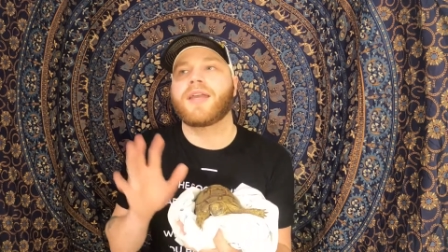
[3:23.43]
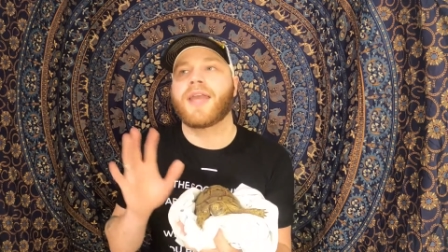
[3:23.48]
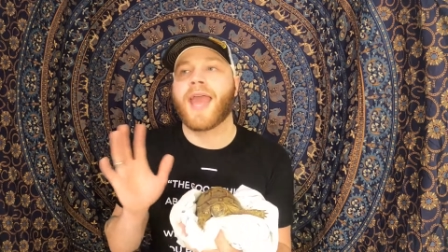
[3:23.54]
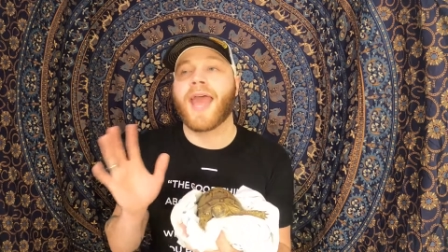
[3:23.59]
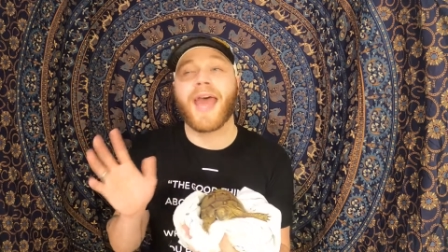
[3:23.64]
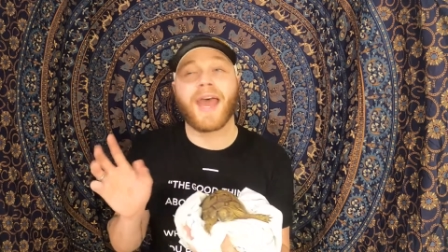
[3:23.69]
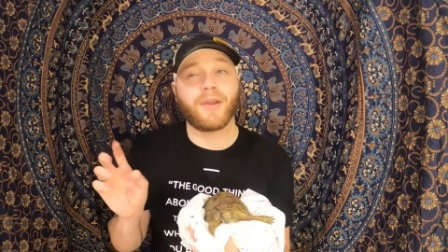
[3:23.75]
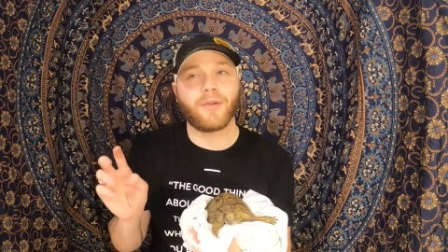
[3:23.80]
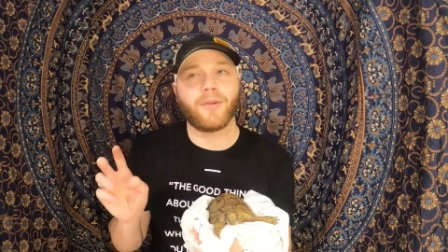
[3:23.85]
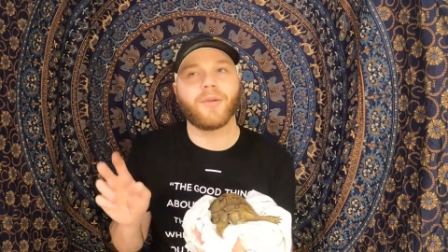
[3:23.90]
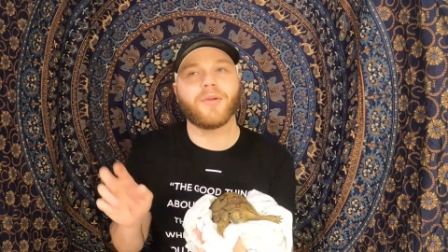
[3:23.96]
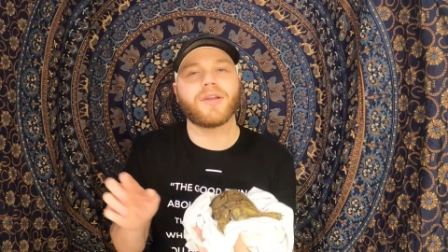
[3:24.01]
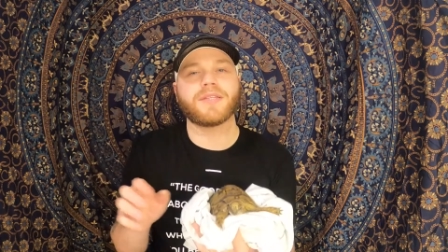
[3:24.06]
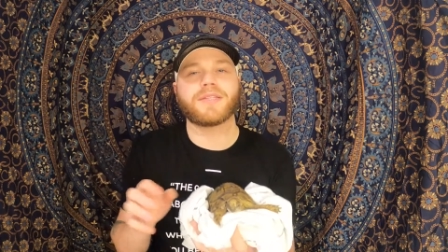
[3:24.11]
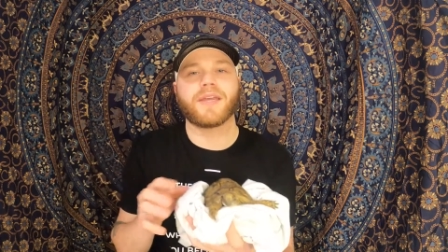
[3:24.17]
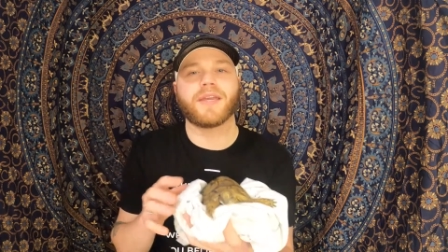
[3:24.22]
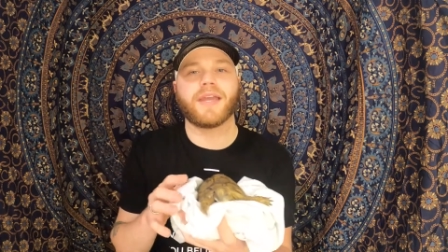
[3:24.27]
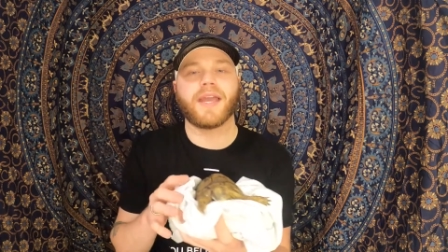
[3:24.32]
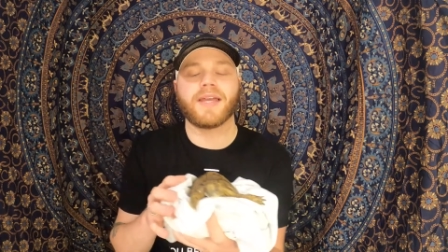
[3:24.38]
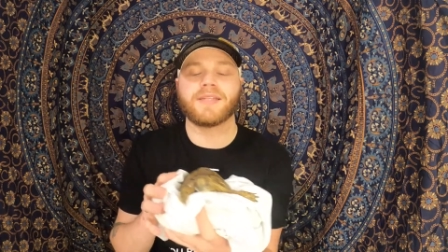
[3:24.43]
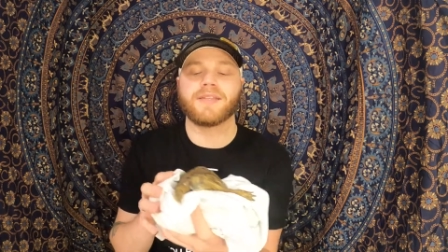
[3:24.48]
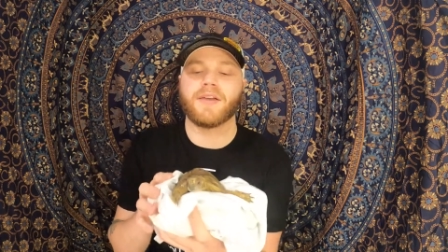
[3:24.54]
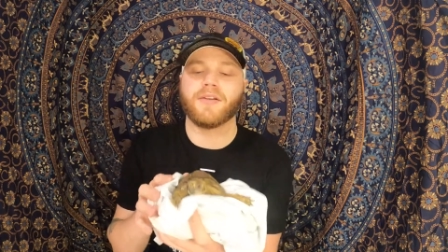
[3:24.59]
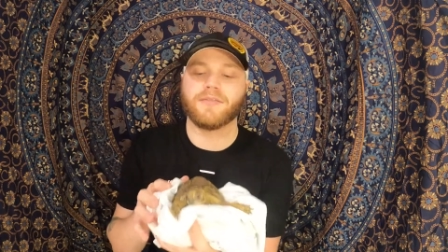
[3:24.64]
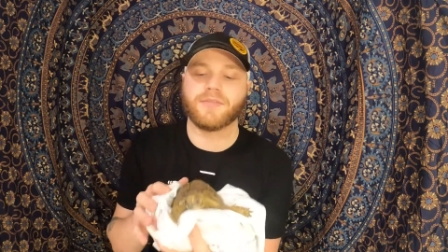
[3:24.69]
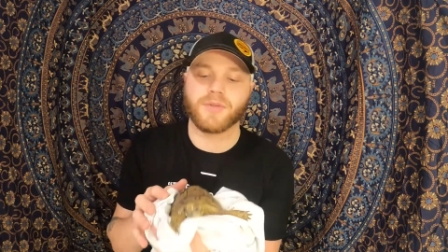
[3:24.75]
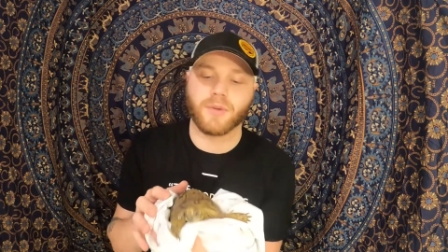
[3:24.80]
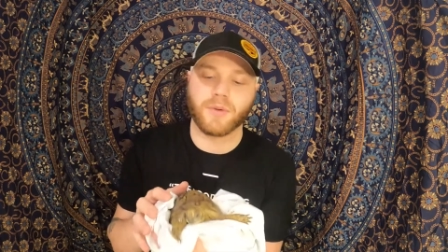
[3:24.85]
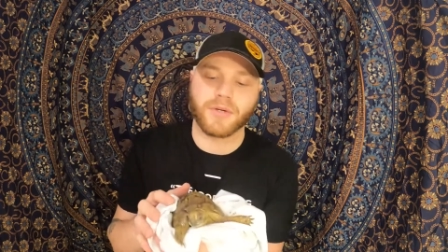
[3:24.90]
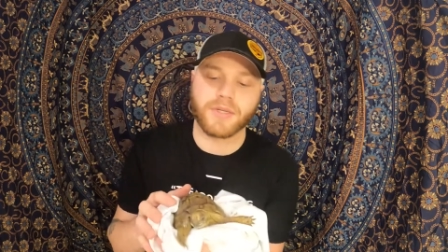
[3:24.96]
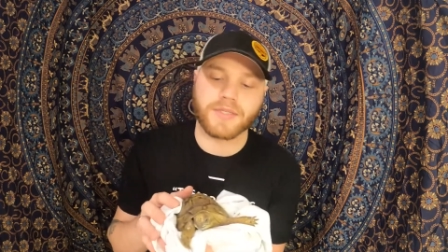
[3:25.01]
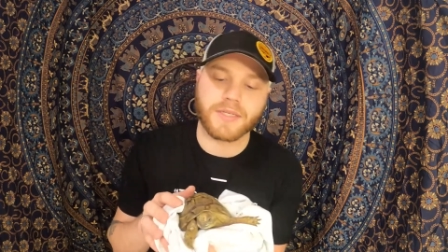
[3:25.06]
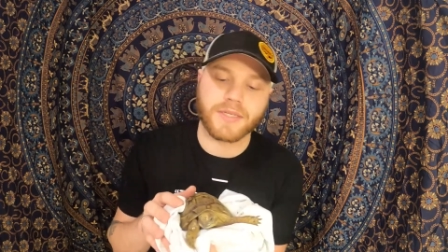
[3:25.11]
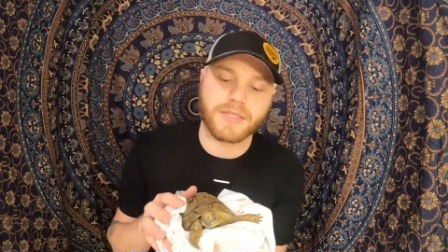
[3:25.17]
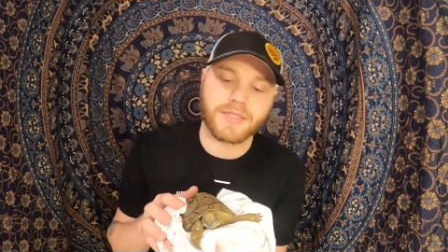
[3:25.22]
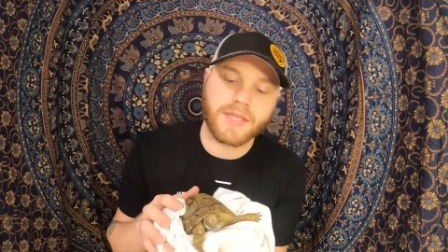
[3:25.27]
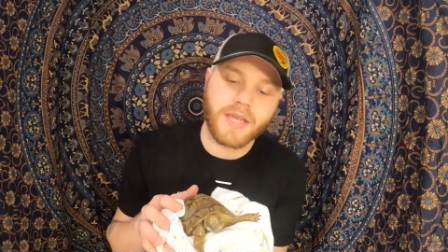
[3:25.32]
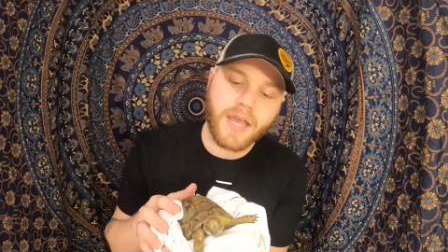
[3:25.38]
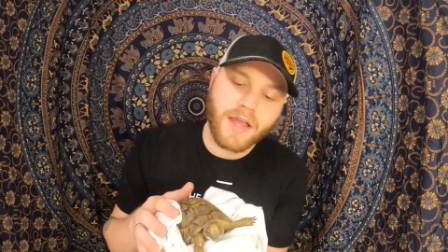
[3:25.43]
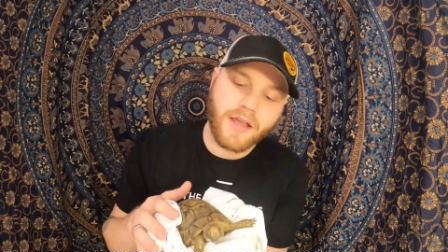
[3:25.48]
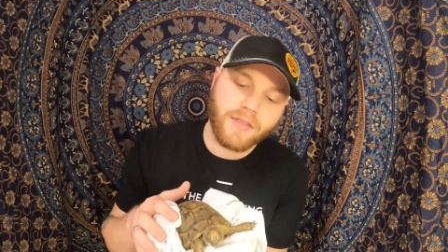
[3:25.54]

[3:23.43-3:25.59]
categories, I guess, of tortoises.